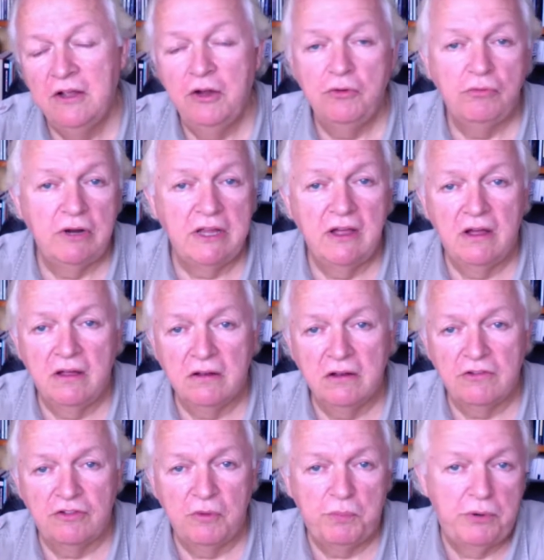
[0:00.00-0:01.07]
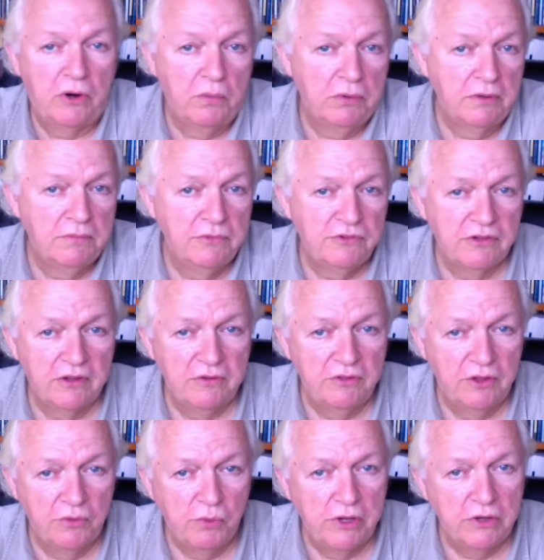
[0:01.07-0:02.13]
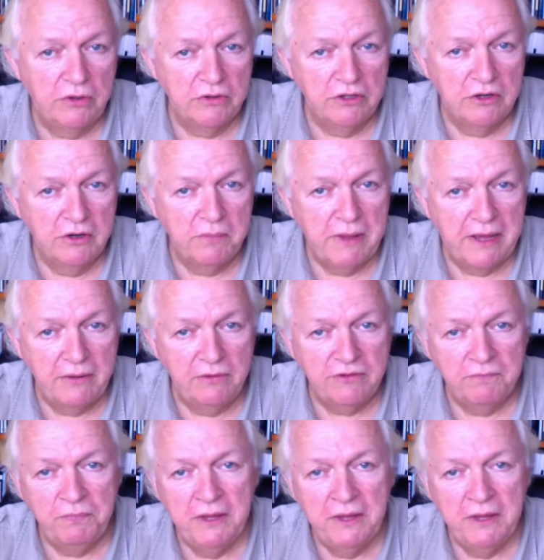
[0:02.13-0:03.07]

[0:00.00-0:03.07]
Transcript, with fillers: regardless of the problems that, that we all know about.